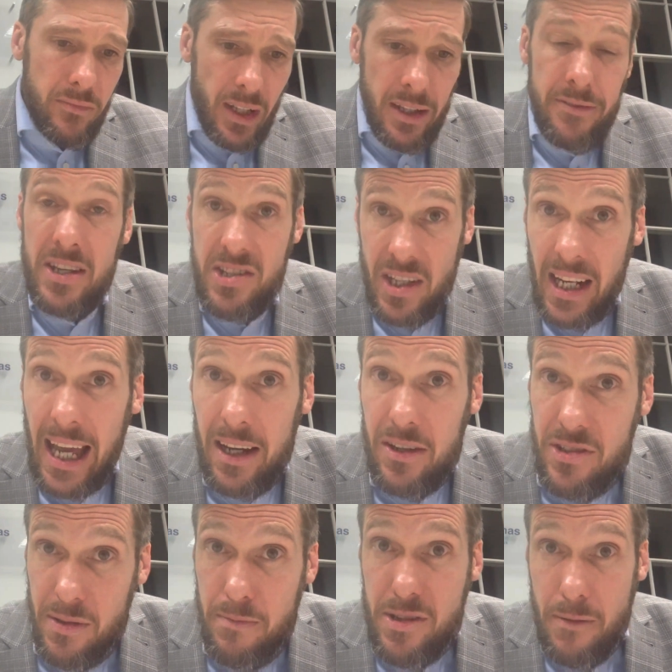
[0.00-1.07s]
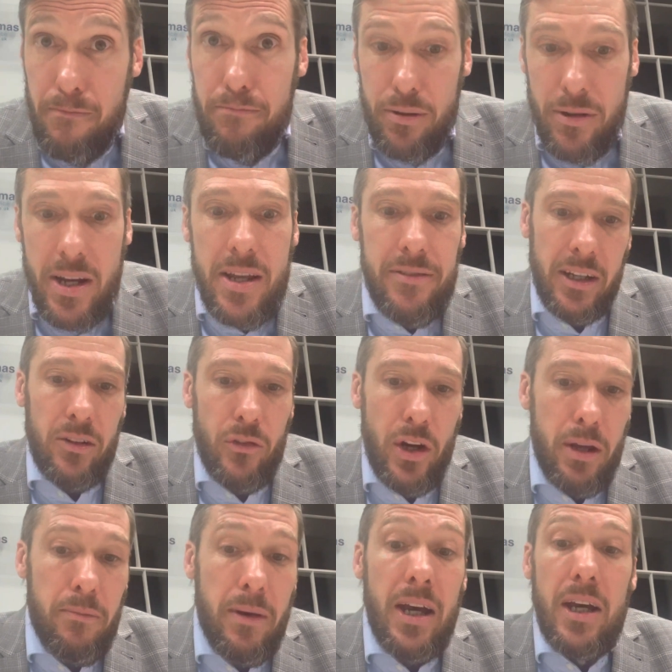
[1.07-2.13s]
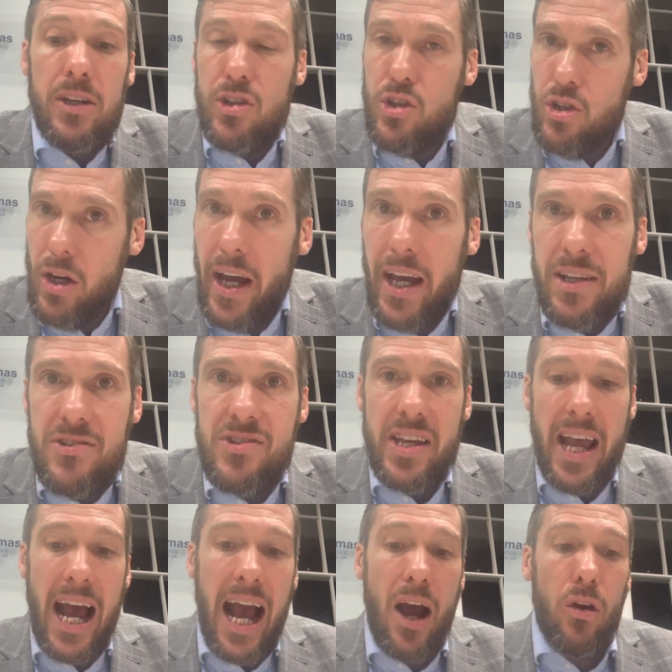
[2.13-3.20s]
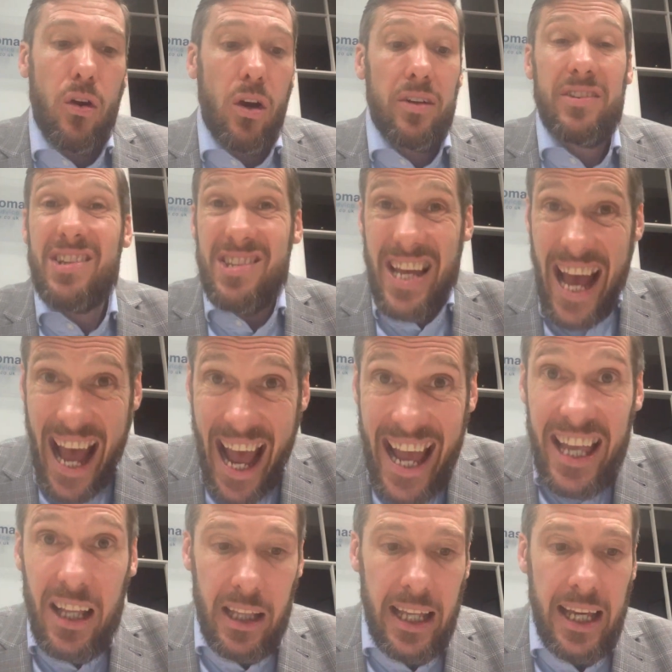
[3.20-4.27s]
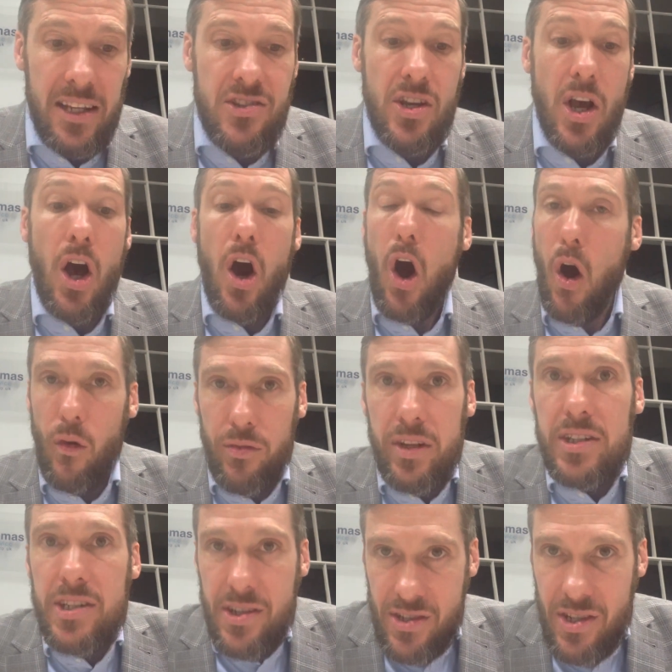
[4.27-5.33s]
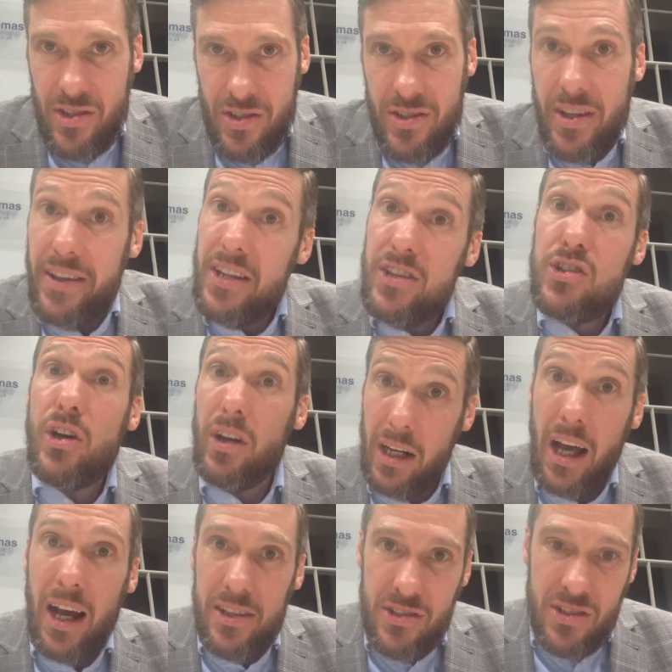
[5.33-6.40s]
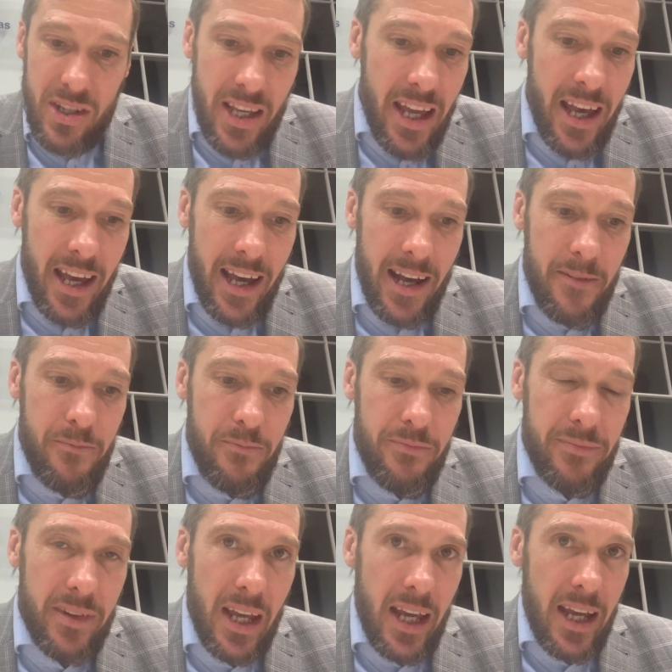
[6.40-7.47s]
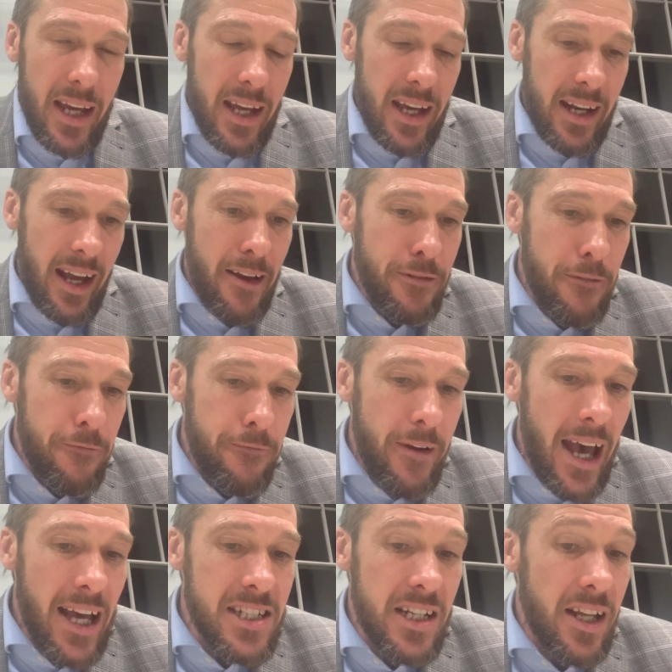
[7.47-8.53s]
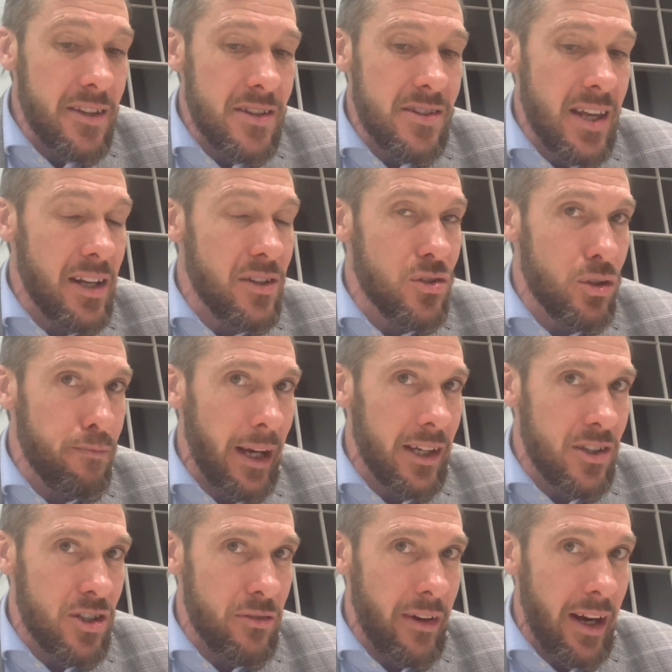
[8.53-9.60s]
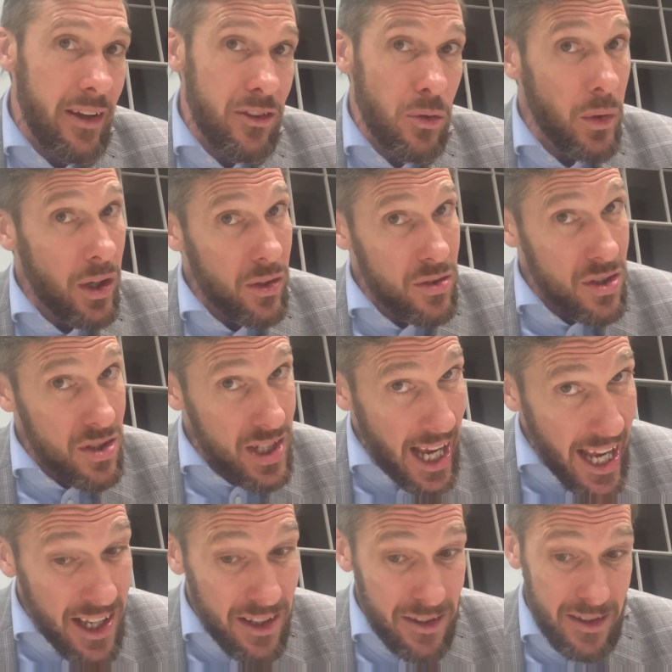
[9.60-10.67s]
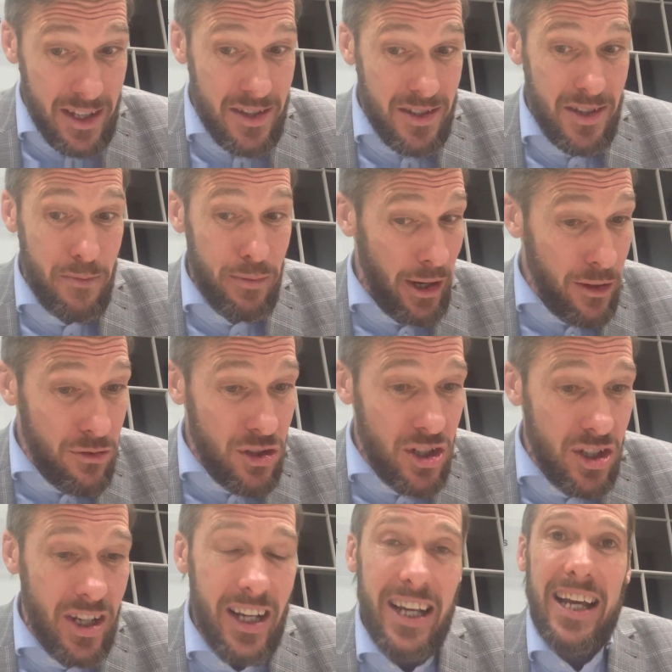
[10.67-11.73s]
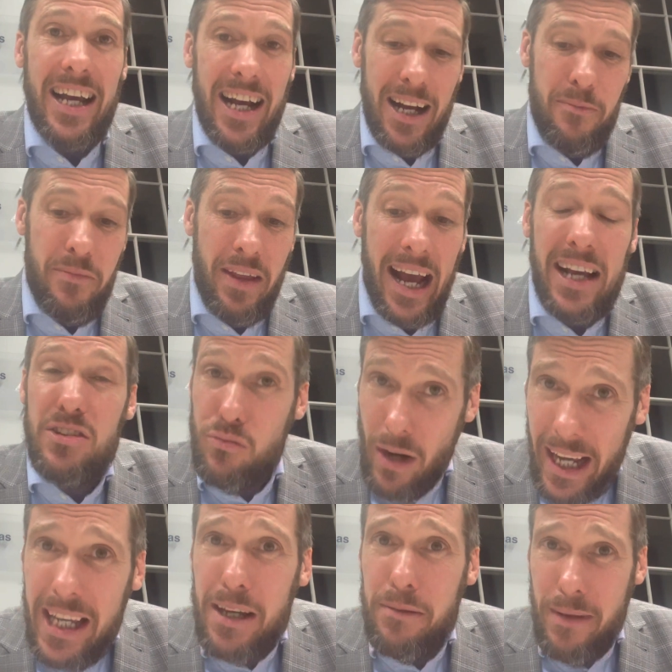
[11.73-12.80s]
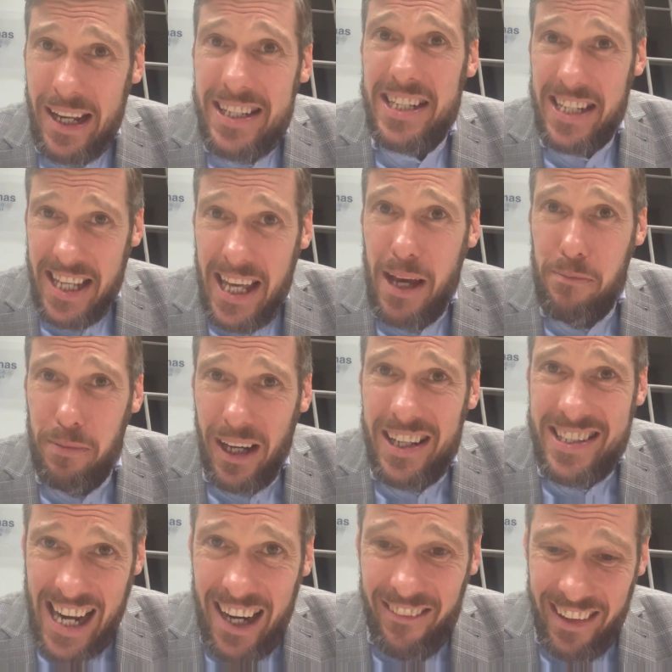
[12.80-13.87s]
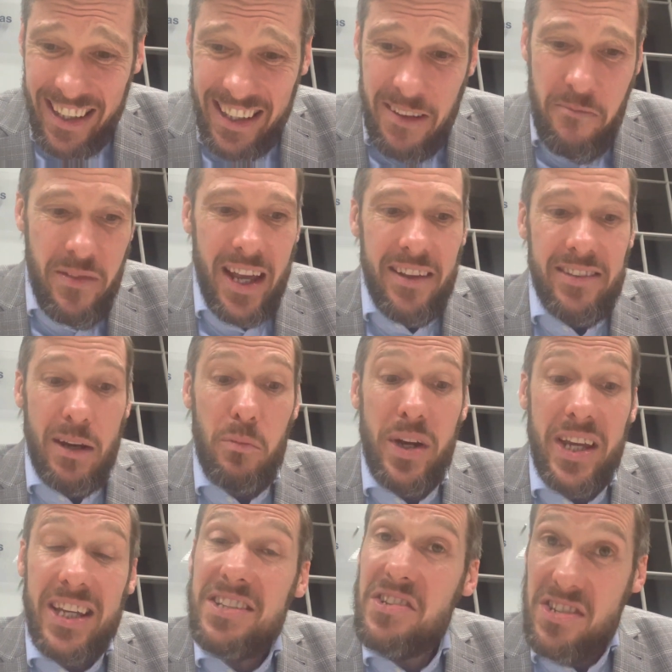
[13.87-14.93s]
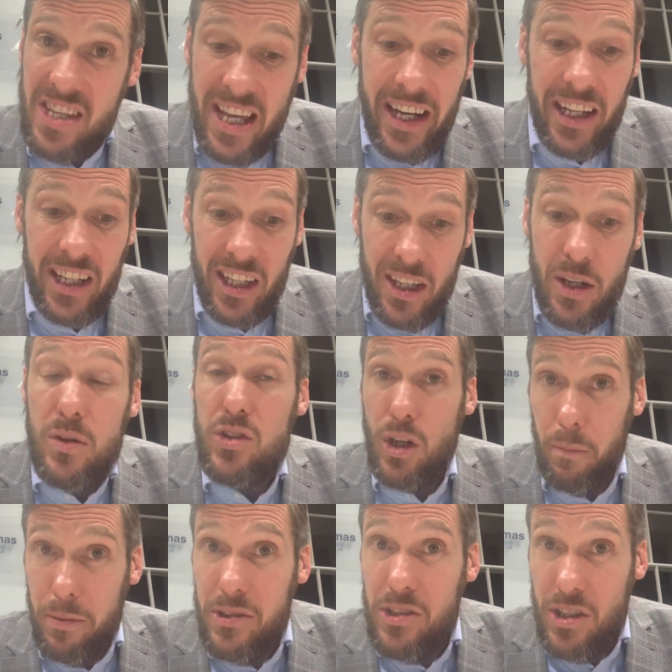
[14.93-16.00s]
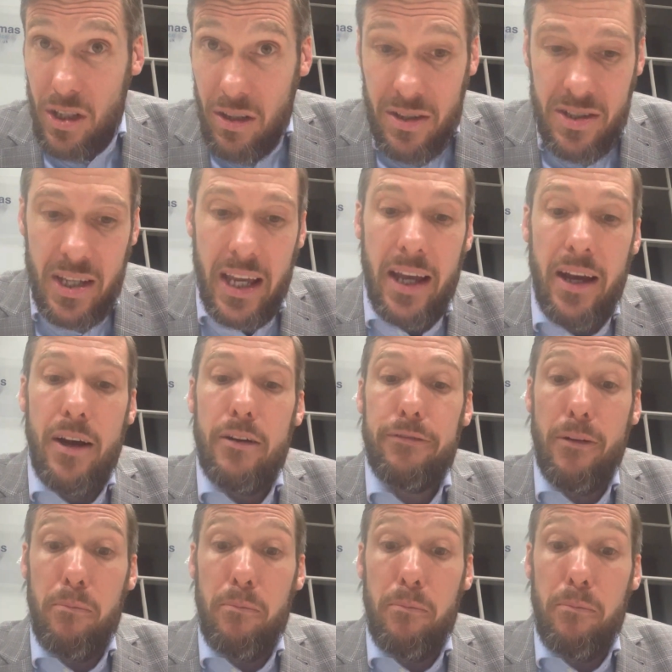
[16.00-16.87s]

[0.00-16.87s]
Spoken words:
This allows them some breathing room to try and see how long the tail is on the decisions that they took last year. Now, if the Fed and other central banks around the world take this approach, as recommended here by Darren, then we can see a huge opportunity for